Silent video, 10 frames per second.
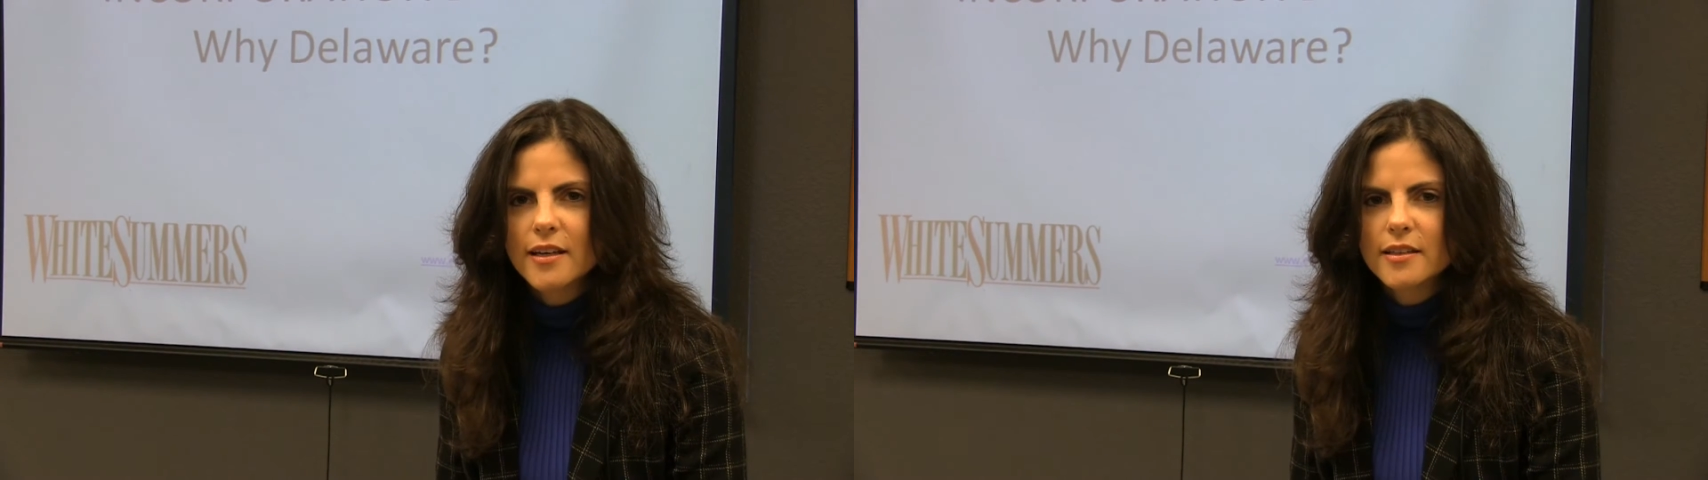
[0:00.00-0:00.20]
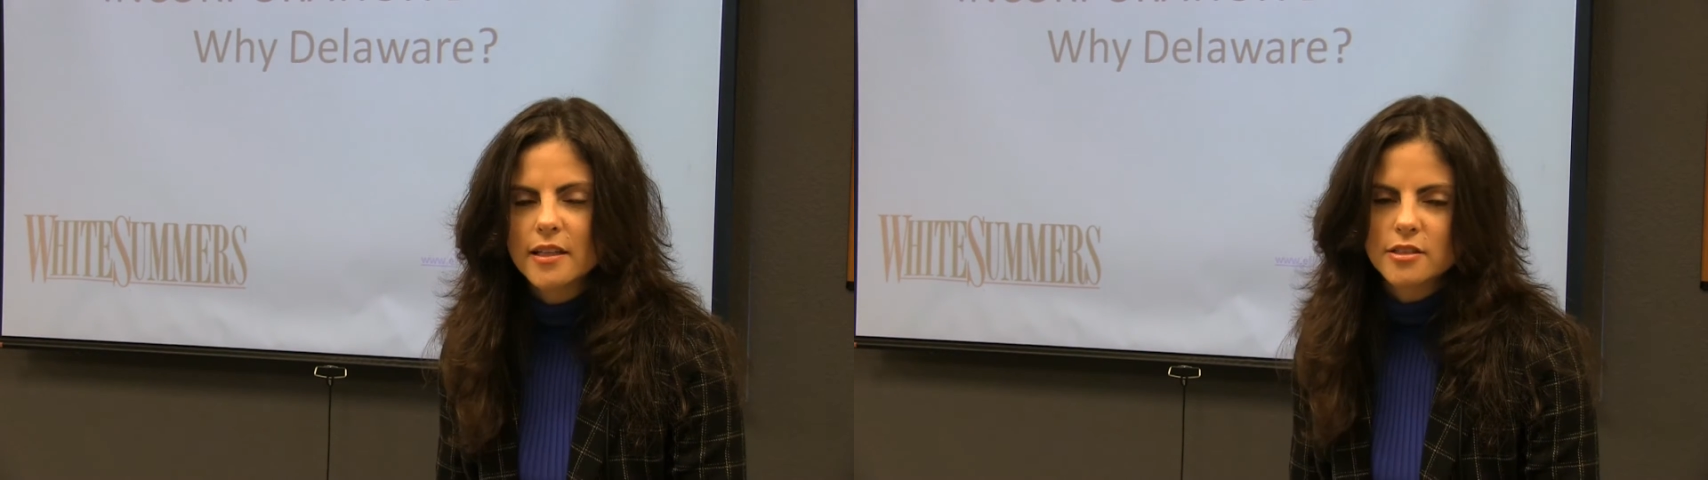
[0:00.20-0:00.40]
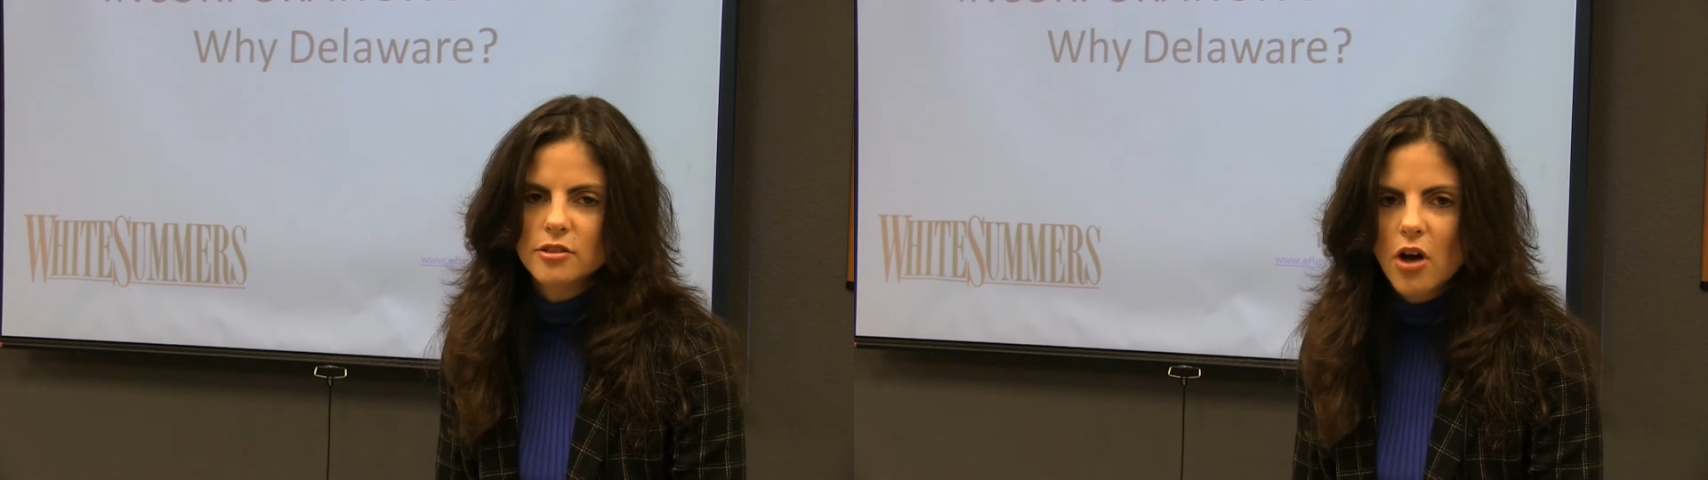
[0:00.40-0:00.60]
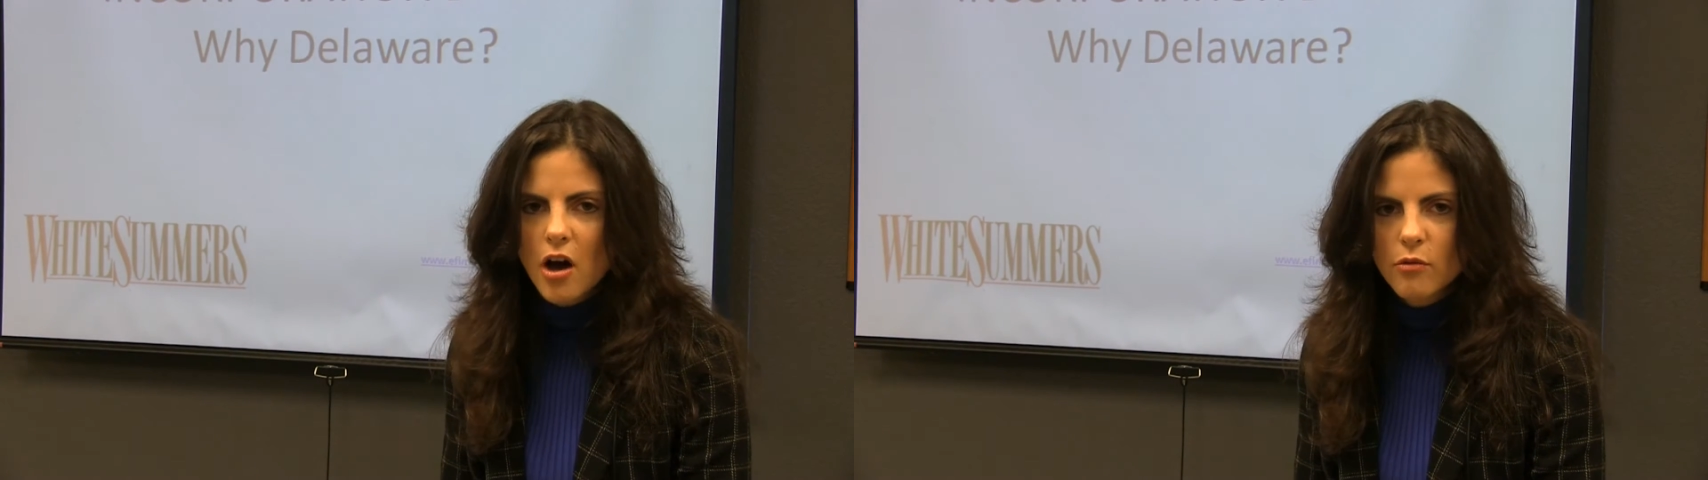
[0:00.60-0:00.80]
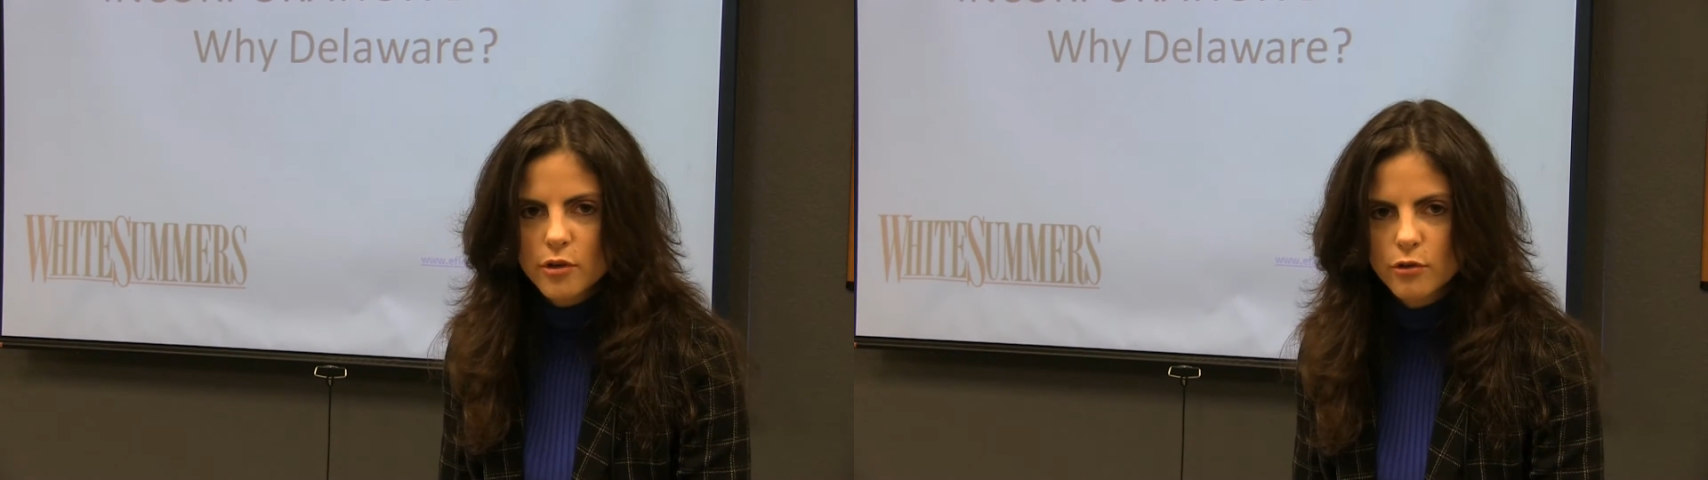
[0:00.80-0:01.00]
That's
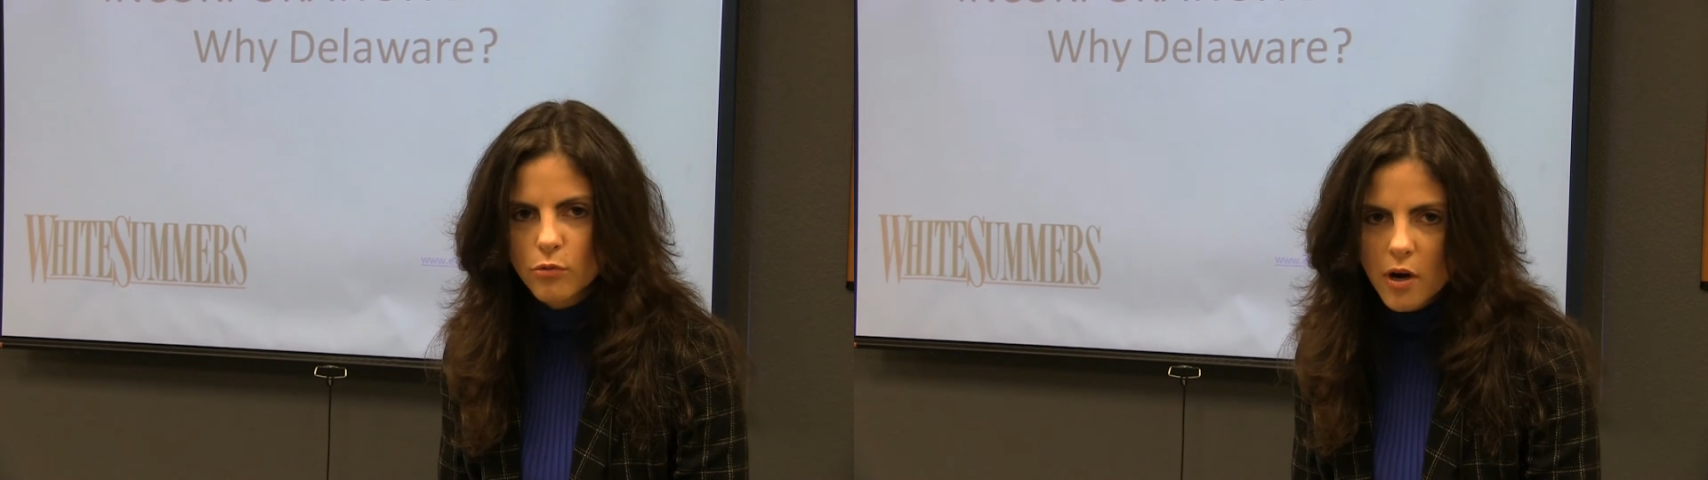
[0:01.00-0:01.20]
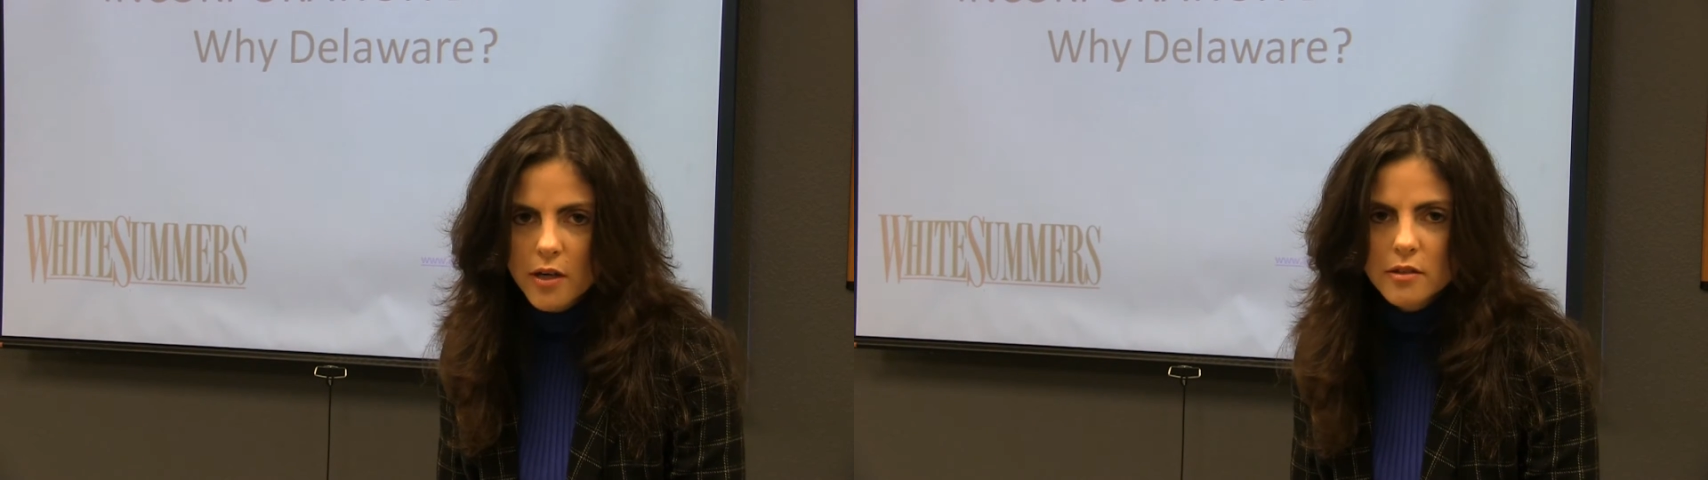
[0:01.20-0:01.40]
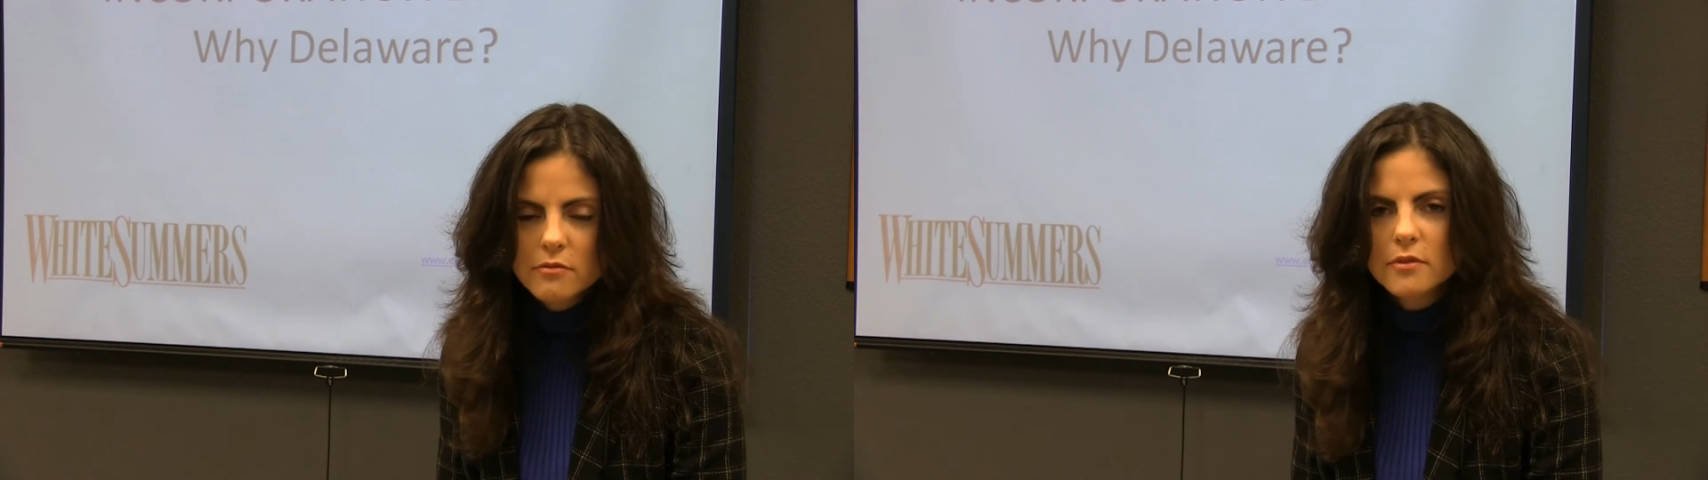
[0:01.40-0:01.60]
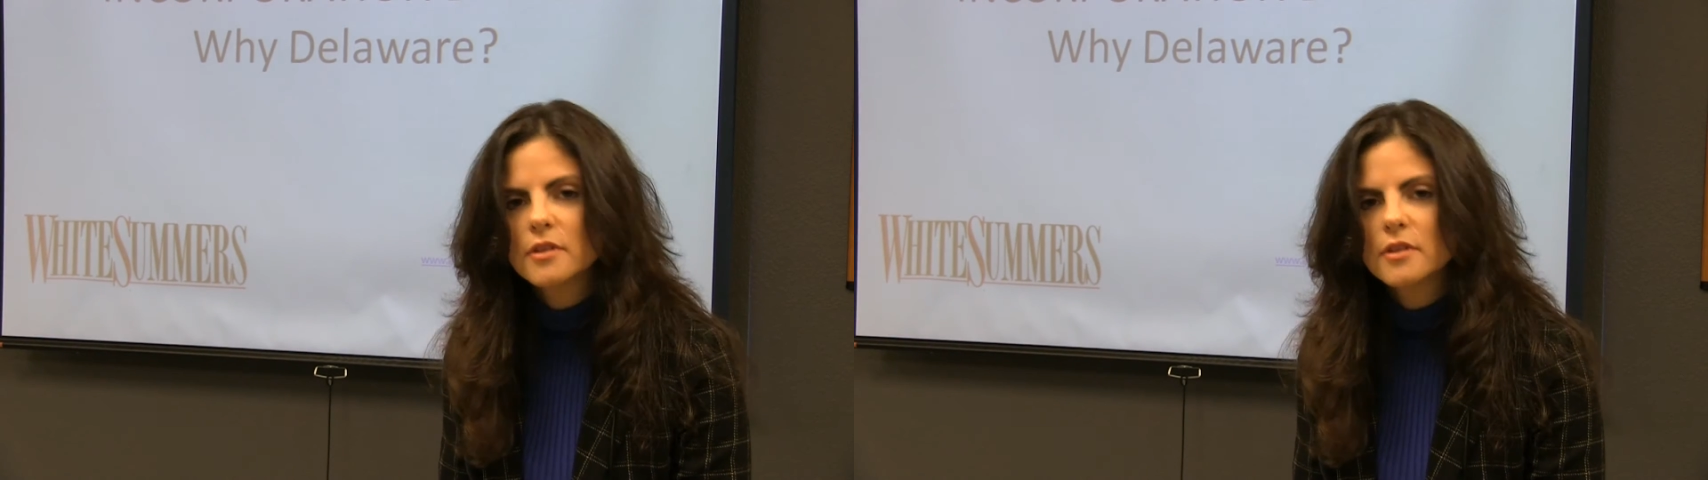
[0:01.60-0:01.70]
not what you want.